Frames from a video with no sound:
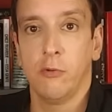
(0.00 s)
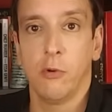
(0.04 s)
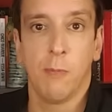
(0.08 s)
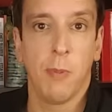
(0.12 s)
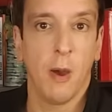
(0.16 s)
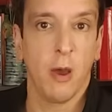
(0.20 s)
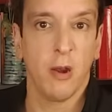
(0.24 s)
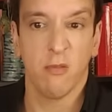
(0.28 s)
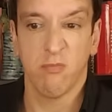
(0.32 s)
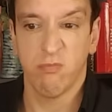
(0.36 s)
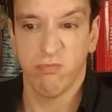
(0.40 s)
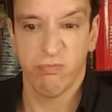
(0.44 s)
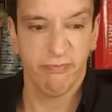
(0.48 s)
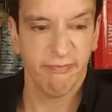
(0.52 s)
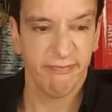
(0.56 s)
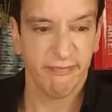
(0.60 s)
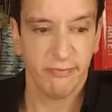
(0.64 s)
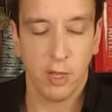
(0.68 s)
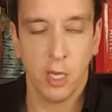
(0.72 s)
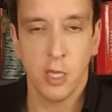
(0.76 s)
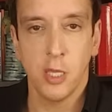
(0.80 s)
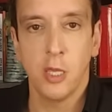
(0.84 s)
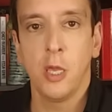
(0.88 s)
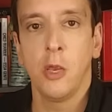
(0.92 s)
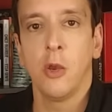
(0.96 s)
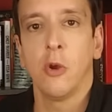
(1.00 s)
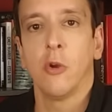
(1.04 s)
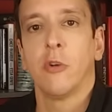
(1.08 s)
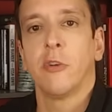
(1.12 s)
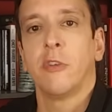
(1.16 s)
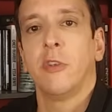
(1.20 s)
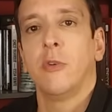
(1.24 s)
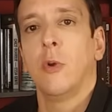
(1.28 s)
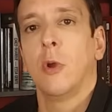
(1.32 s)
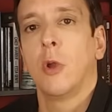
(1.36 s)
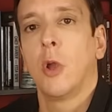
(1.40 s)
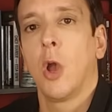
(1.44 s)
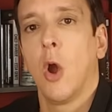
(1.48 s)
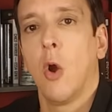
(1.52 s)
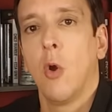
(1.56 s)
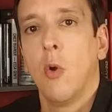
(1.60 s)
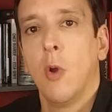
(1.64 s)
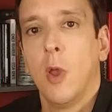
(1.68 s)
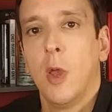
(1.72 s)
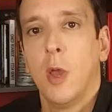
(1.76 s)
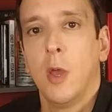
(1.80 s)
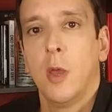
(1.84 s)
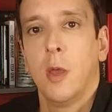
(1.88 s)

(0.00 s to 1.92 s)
about a, a year or two ago,